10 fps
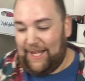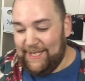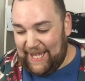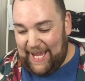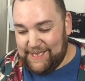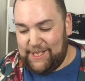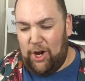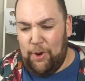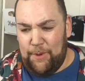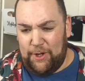yes,
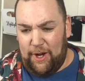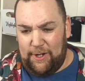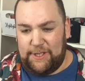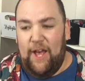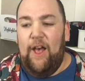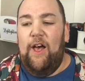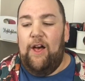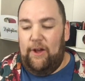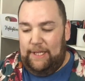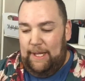oh my god.
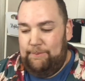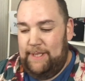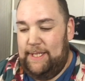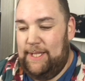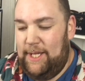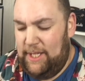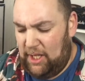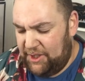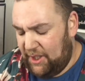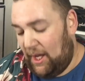Let me, uh,
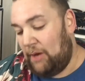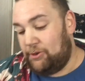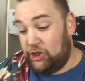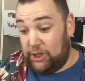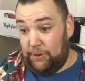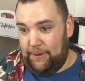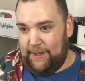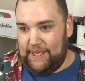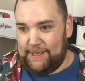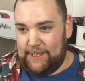I don't know how to show you
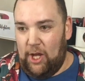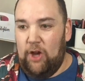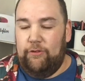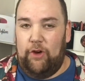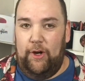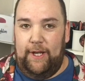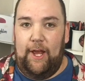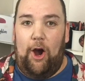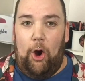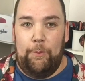this. Right,
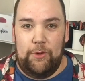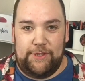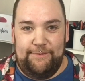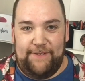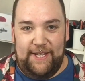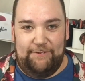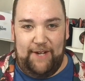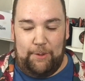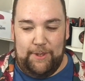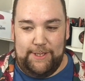I bought some fake
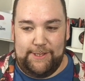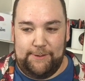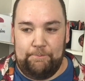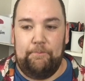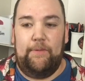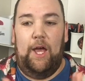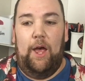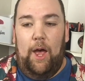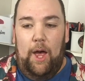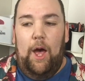flowers.
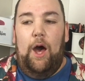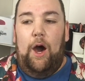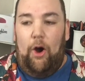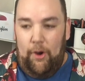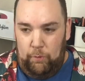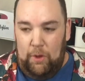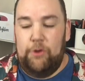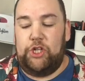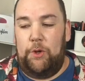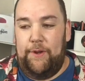I will
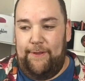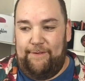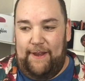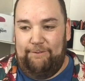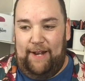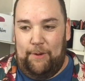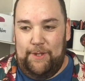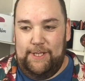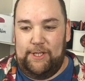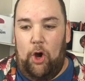show you the fake
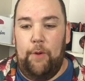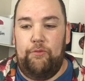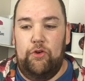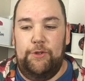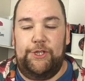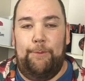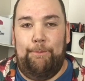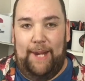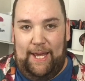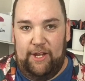flowers. I bought some
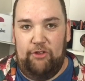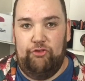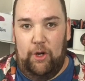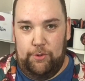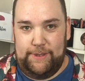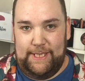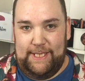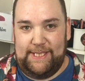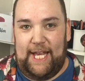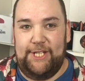black
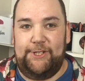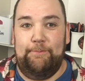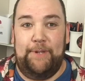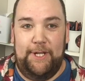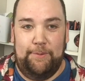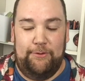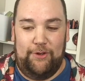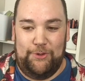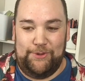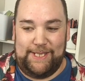roses and some purple
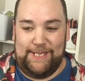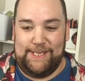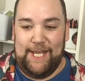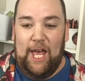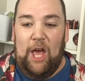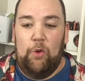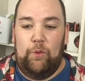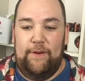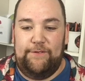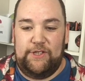roses
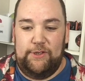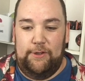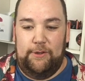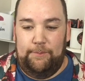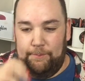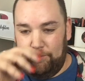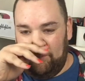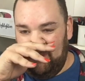with some